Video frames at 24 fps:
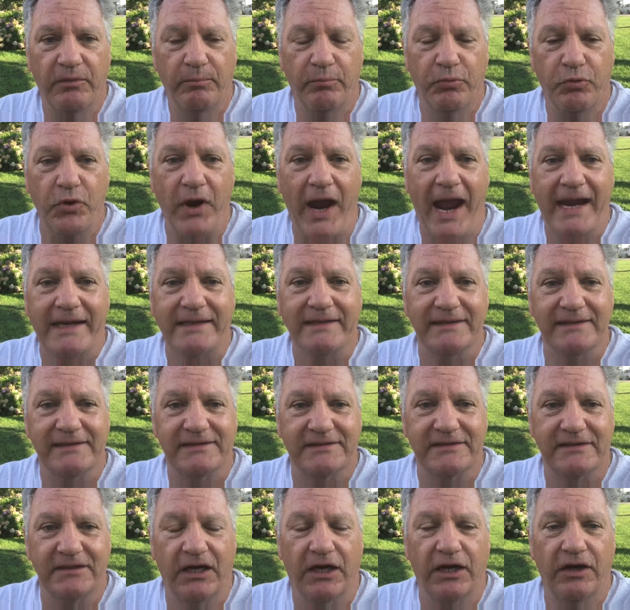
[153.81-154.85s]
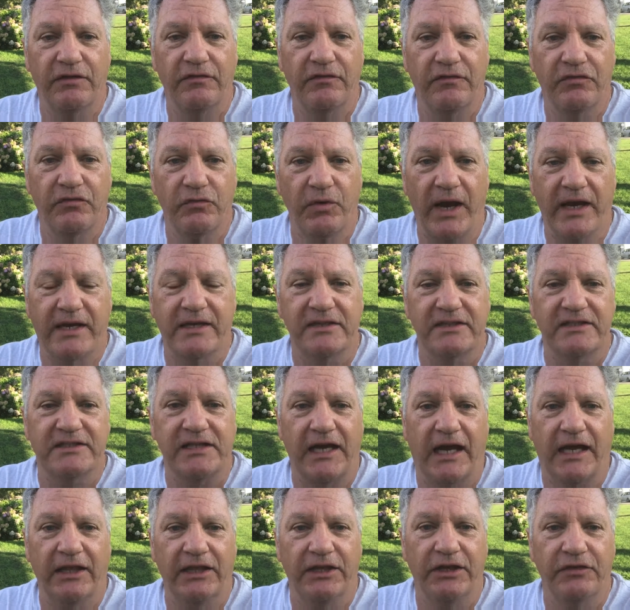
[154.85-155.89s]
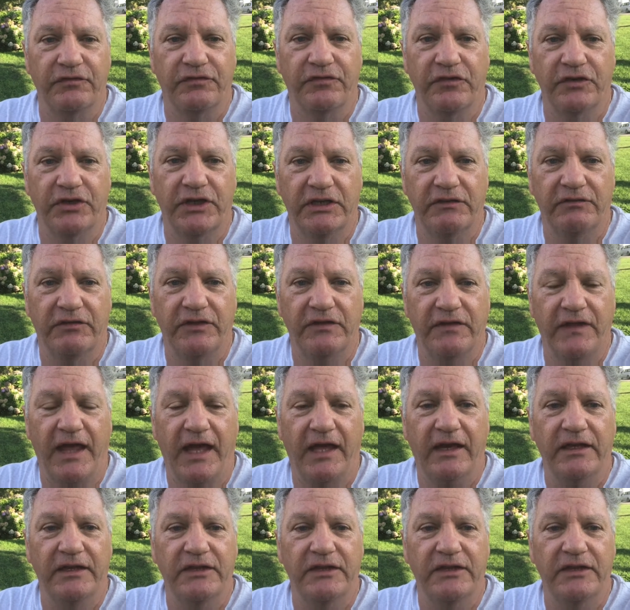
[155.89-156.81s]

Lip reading: practice of reconciling and forgiving that